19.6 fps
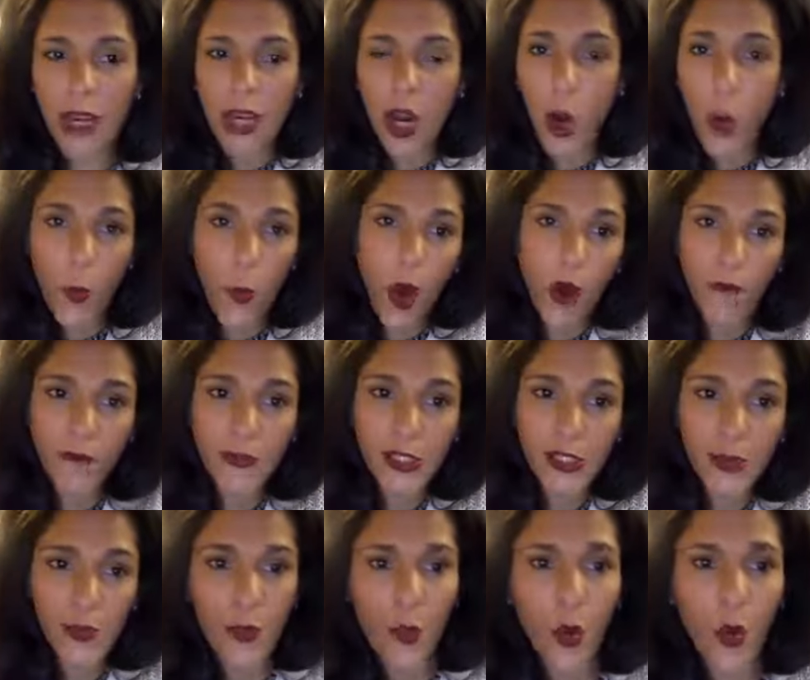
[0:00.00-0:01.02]
home office
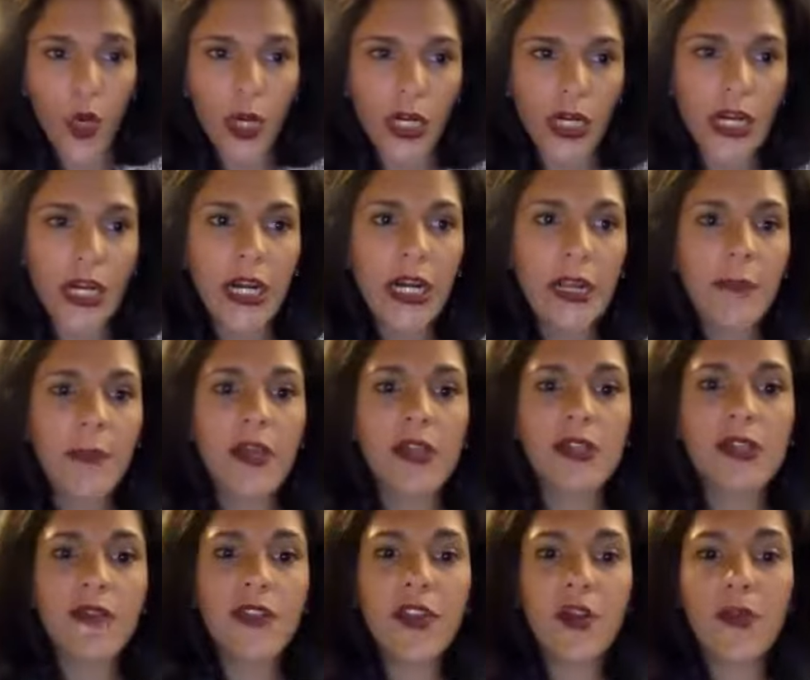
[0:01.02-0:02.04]
more, because
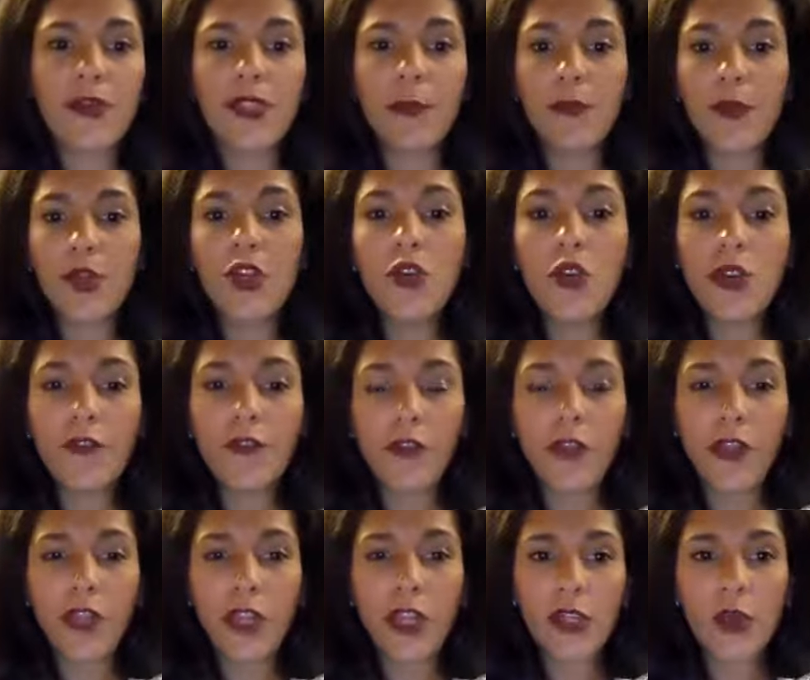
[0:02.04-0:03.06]
even though it's a beautiful
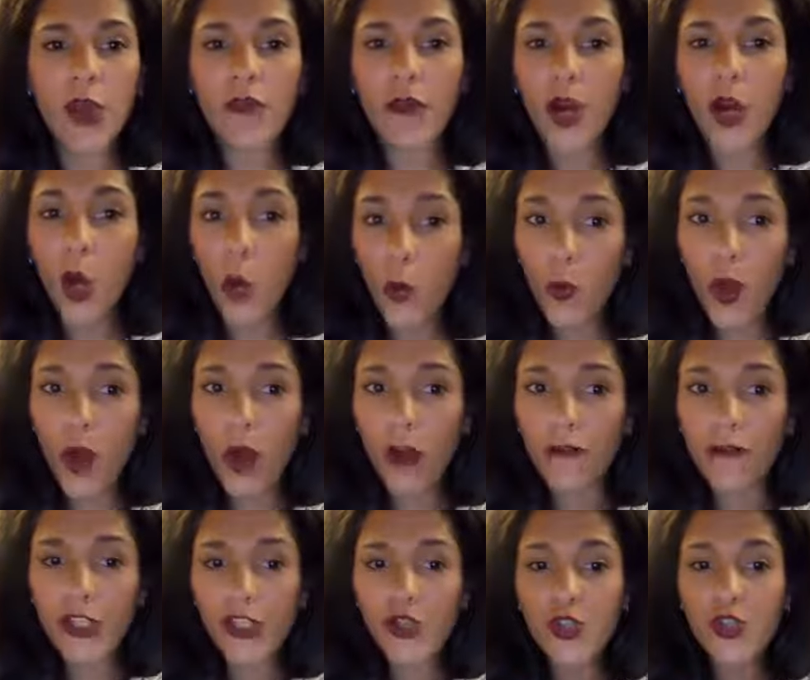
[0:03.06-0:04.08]
thing to have a home office,